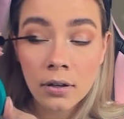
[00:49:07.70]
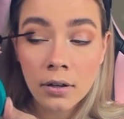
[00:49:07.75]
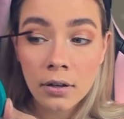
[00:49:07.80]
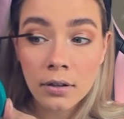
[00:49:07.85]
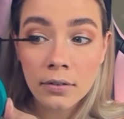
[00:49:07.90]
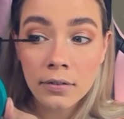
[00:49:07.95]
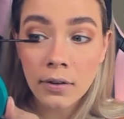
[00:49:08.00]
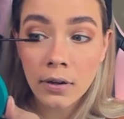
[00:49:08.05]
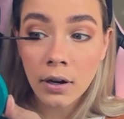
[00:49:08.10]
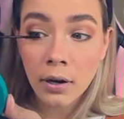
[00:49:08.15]

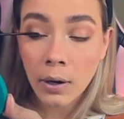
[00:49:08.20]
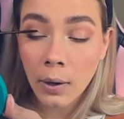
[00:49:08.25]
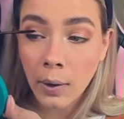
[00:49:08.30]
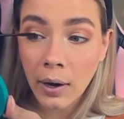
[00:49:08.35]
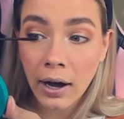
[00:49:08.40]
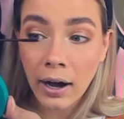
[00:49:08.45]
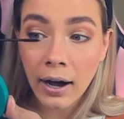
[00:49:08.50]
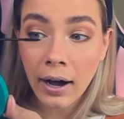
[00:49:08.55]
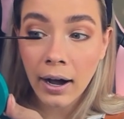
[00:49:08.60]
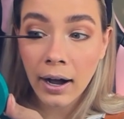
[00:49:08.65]
So
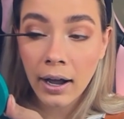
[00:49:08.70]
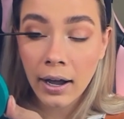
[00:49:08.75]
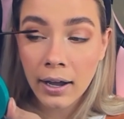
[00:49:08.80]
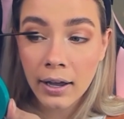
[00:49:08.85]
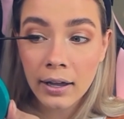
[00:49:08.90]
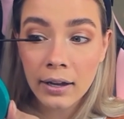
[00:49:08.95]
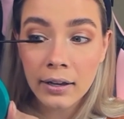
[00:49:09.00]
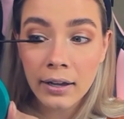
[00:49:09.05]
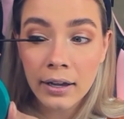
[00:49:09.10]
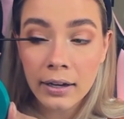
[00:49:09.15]
I
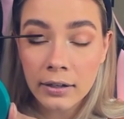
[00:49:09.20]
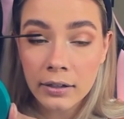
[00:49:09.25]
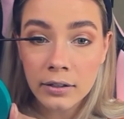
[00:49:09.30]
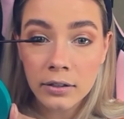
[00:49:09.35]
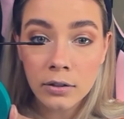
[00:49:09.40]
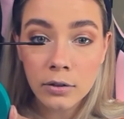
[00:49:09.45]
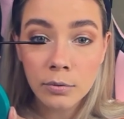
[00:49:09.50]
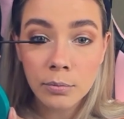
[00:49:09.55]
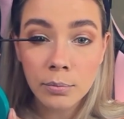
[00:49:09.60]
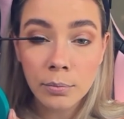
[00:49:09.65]
like
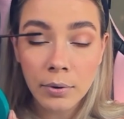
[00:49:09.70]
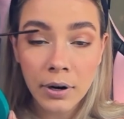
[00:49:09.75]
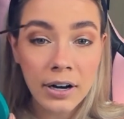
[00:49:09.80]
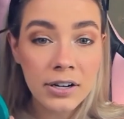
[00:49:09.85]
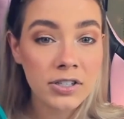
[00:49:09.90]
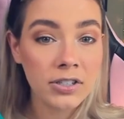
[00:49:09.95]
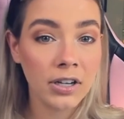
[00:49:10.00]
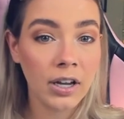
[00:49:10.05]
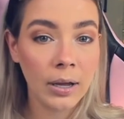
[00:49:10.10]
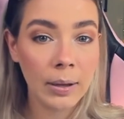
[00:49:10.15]
to
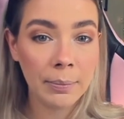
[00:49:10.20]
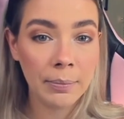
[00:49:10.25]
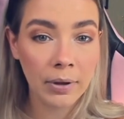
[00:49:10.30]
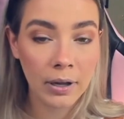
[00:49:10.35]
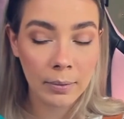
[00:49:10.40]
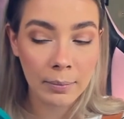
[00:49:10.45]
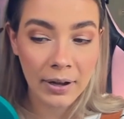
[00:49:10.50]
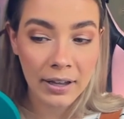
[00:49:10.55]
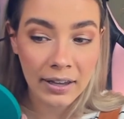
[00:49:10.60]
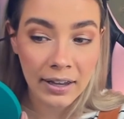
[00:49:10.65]
brush up
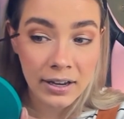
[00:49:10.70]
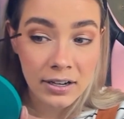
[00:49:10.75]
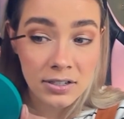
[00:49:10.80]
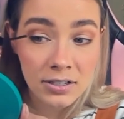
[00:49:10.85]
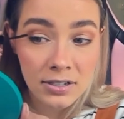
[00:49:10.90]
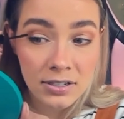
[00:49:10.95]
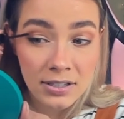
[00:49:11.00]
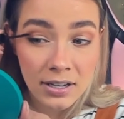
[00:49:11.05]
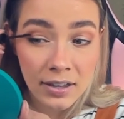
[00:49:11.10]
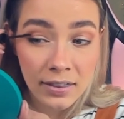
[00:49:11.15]
on my
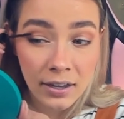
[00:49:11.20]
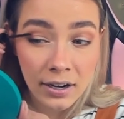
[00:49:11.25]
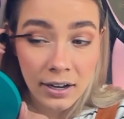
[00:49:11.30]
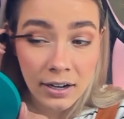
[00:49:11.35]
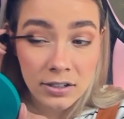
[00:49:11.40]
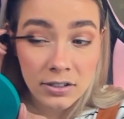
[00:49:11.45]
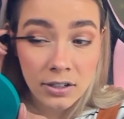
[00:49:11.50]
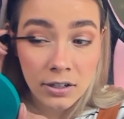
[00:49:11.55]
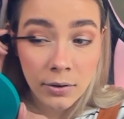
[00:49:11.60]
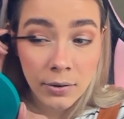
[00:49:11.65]
lashes and then I
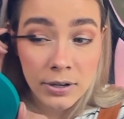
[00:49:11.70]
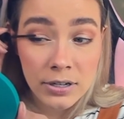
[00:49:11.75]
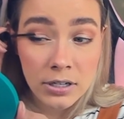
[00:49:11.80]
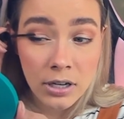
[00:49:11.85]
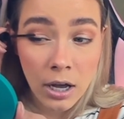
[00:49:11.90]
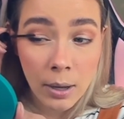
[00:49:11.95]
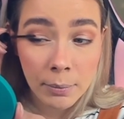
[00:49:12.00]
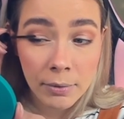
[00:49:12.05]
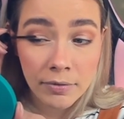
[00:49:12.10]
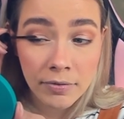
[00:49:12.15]
actually go on
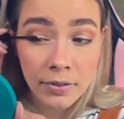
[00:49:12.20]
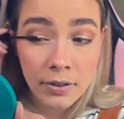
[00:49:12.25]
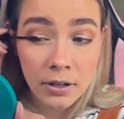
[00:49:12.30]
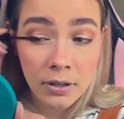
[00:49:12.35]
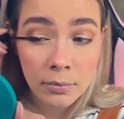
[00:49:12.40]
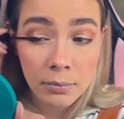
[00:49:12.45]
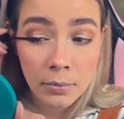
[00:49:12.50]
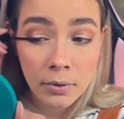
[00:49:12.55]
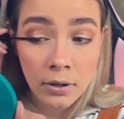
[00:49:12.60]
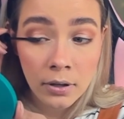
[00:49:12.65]
top of
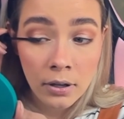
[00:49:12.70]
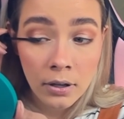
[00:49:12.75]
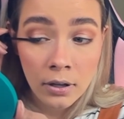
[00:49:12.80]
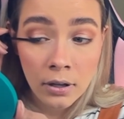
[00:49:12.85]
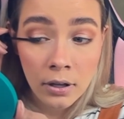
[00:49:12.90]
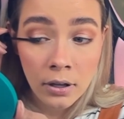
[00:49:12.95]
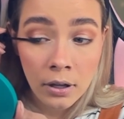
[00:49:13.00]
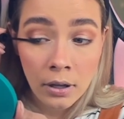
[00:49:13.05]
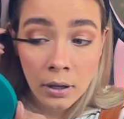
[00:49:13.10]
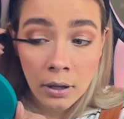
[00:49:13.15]
them
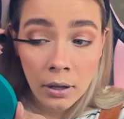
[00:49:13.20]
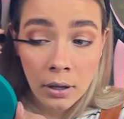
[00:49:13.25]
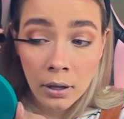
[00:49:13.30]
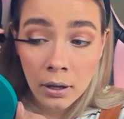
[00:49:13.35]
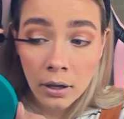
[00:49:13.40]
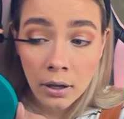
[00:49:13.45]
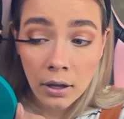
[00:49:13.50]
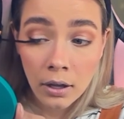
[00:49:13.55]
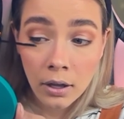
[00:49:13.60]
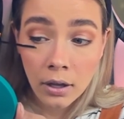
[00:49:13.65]

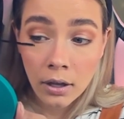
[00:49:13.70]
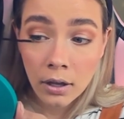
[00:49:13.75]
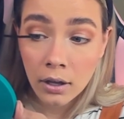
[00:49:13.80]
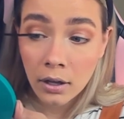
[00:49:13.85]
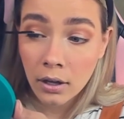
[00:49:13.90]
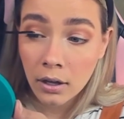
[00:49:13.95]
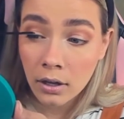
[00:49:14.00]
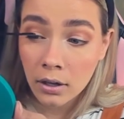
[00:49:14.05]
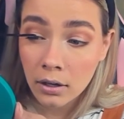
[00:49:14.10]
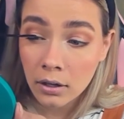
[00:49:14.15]

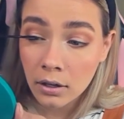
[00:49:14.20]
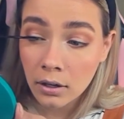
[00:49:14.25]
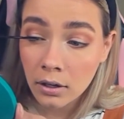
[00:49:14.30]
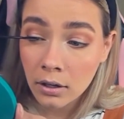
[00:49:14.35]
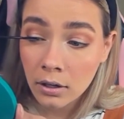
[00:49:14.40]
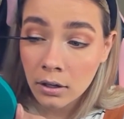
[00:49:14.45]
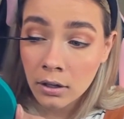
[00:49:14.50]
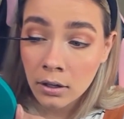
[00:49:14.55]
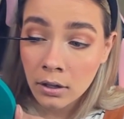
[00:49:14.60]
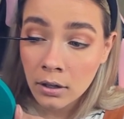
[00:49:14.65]
and
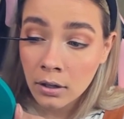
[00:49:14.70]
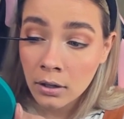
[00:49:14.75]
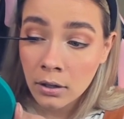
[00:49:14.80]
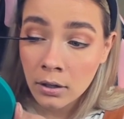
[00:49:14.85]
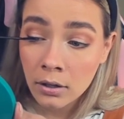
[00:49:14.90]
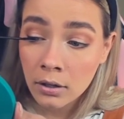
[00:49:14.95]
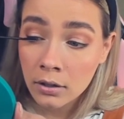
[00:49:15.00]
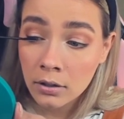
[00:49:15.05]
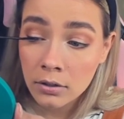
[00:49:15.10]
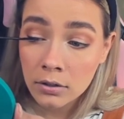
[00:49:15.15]

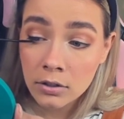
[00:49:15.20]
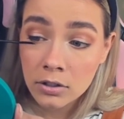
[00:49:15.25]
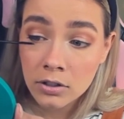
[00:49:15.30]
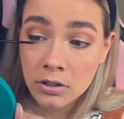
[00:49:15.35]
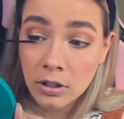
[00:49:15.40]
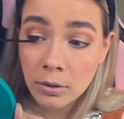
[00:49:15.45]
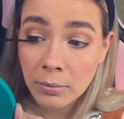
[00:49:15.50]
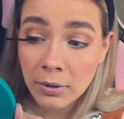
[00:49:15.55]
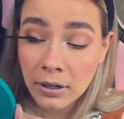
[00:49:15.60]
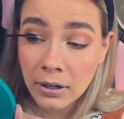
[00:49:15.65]

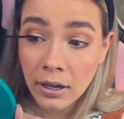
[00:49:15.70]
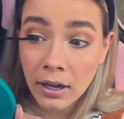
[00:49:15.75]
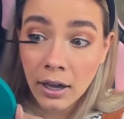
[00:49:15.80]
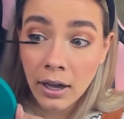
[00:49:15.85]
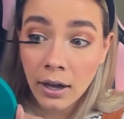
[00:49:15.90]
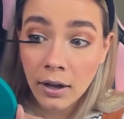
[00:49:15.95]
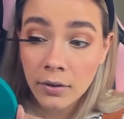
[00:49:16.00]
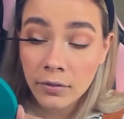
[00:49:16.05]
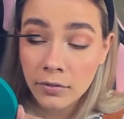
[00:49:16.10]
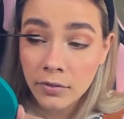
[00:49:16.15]
shimmy
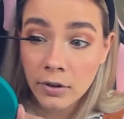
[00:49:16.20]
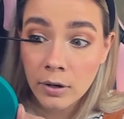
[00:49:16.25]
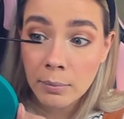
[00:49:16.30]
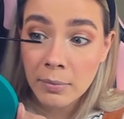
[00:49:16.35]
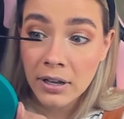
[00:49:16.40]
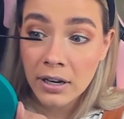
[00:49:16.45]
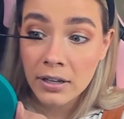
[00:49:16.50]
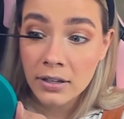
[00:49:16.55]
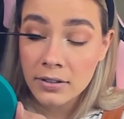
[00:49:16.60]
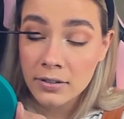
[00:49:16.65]
down for a
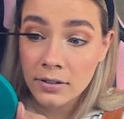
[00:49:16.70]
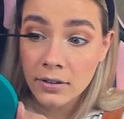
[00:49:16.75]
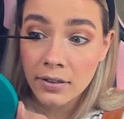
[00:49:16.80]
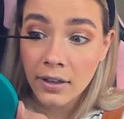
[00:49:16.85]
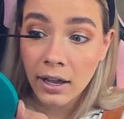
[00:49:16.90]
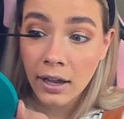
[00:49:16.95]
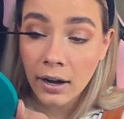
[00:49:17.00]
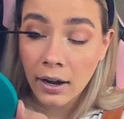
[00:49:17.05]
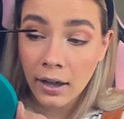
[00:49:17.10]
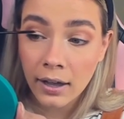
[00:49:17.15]
minute so
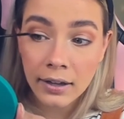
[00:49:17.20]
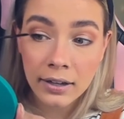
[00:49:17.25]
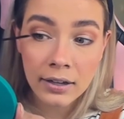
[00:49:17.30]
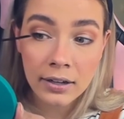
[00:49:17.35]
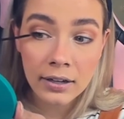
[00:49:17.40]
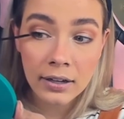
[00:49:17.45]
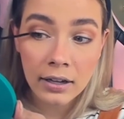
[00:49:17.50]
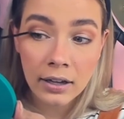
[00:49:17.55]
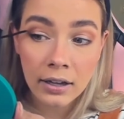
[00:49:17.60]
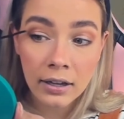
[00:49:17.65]
that I can
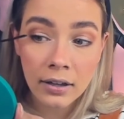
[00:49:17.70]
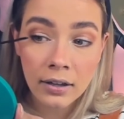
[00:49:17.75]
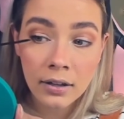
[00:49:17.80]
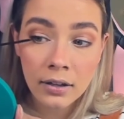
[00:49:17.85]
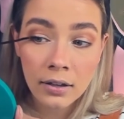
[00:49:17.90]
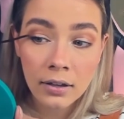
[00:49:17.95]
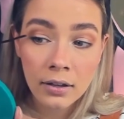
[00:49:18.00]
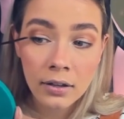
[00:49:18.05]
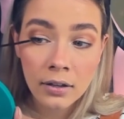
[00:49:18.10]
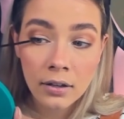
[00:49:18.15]
get
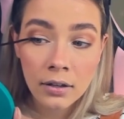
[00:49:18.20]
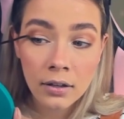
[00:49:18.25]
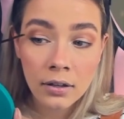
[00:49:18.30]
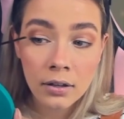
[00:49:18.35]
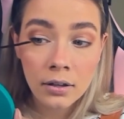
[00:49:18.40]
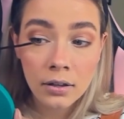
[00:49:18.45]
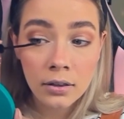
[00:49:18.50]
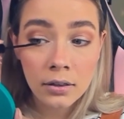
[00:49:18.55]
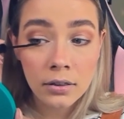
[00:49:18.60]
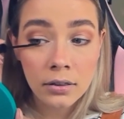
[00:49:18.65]

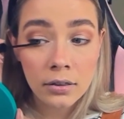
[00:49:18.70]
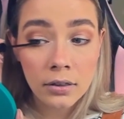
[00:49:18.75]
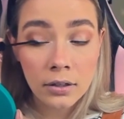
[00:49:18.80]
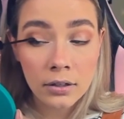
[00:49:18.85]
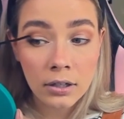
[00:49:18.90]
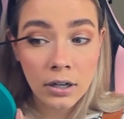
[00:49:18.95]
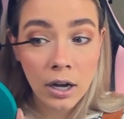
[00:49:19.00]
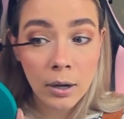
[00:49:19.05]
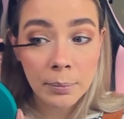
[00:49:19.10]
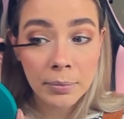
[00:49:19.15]
the
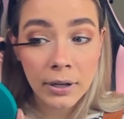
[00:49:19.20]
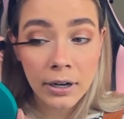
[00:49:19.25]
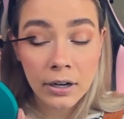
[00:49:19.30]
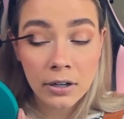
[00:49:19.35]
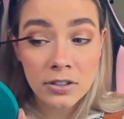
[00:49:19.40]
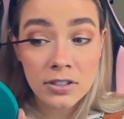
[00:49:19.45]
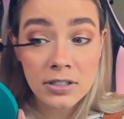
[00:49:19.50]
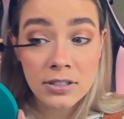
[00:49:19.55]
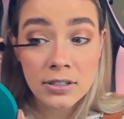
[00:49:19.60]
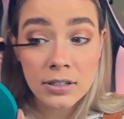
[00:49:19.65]
top layer
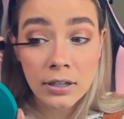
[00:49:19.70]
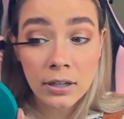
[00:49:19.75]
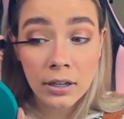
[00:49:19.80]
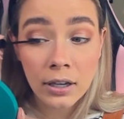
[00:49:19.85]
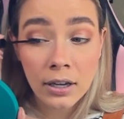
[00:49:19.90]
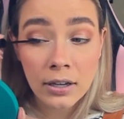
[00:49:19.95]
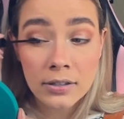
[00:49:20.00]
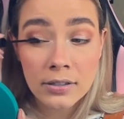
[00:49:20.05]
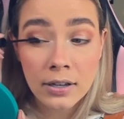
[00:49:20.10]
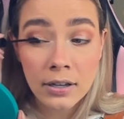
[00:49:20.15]
just in
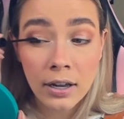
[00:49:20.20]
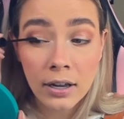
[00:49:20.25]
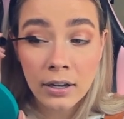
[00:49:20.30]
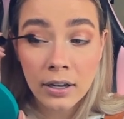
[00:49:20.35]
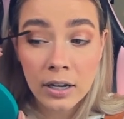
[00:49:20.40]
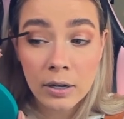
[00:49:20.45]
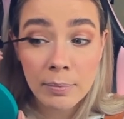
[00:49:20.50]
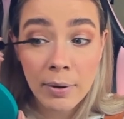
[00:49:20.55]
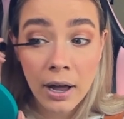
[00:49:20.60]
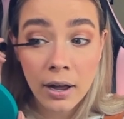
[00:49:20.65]
case it had
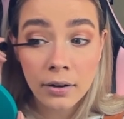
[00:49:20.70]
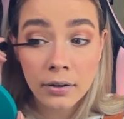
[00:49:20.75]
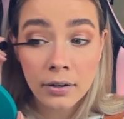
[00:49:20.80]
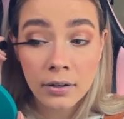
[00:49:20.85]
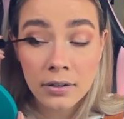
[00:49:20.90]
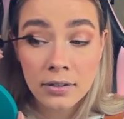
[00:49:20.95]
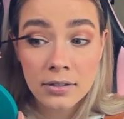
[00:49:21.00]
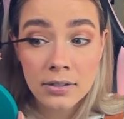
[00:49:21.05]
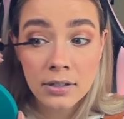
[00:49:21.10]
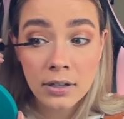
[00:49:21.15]
like powder
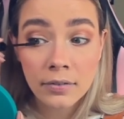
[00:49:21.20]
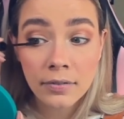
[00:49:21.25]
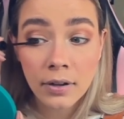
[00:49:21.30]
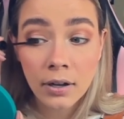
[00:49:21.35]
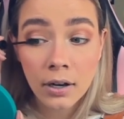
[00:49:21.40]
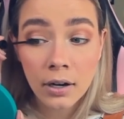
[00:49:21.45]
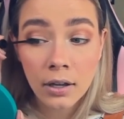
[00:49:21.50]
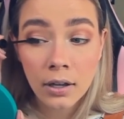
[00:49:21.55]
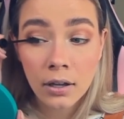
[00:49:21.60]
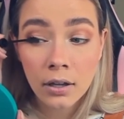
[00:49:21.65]
and stuff
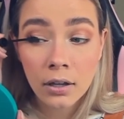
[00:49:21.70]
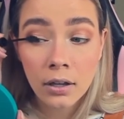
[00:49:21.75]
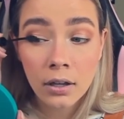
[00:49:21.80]
on it.